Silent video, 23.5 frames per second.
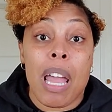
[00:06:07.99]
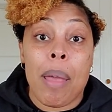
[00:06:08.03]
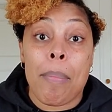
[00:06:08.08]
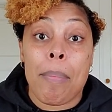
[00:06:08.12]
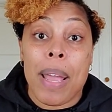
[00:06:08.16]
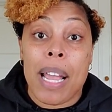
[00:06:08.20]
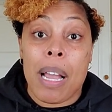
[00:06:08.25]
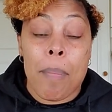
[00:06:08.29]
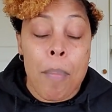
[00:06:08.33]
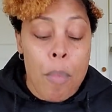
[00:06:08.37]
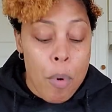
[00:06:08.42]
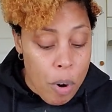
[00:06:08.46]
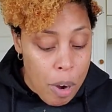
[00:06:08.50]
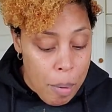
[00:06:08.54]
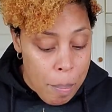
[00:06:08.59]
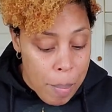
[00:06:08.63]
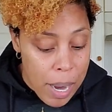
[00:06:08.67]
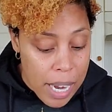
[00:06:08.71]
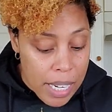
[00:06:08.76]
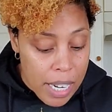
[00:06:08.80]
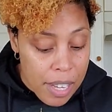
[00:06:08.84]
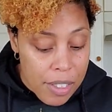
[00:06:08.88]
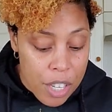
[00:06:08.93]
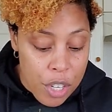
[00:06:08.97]
and make more
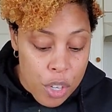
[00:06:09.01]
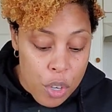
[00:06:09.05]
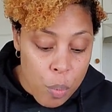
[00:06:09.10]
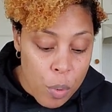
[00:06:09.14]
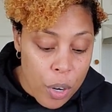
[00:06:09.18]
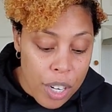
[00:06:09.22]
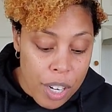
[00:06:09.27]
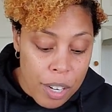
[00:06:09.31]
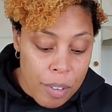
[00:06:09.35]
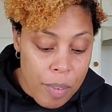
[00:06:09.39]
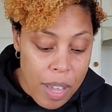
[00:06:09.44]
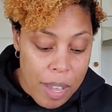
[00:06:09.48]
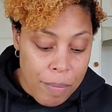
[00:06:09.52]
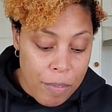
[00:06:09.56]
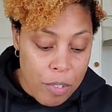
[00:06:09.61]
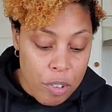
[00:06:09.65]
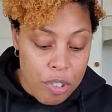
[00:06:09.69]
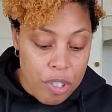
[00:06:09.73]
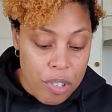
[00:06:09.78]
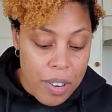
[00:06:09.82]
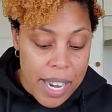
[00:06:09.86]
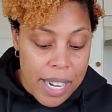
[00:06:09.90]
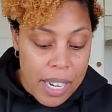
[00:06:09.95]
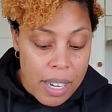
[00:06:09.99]
money than you would if you
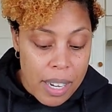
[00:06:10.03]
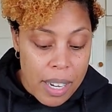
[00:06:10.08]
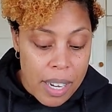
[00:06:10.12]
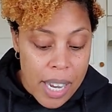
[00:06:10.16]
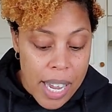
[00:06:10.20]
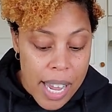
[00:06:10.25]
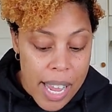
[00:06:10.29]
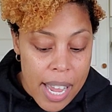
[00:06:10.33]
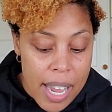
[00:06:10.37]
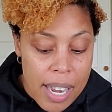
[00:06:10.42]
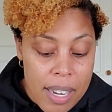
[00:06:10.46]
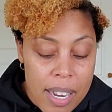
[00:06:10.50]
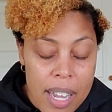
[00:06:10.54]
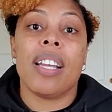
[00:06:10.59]
traded it in.